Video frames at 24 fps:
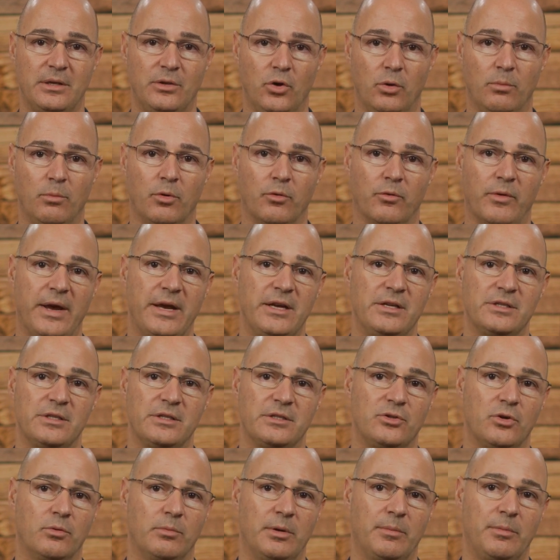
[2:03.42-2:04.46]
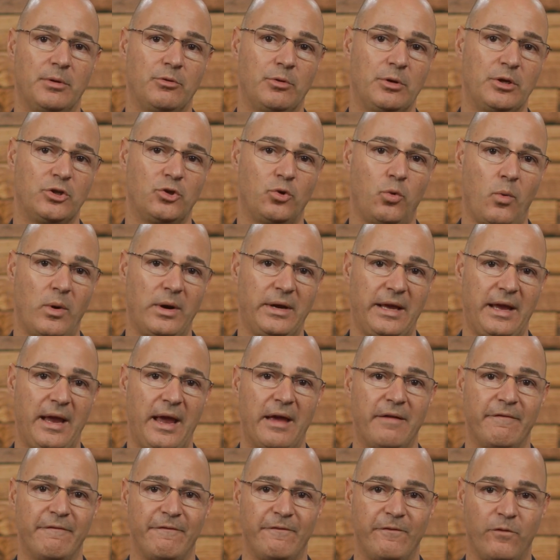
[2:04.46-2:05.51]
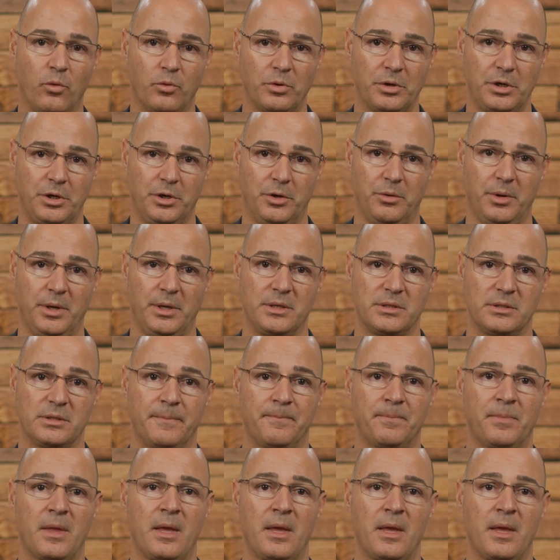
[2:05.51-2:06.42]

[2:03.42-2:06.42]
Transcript: normal range is normally between 20 and 40 degrees.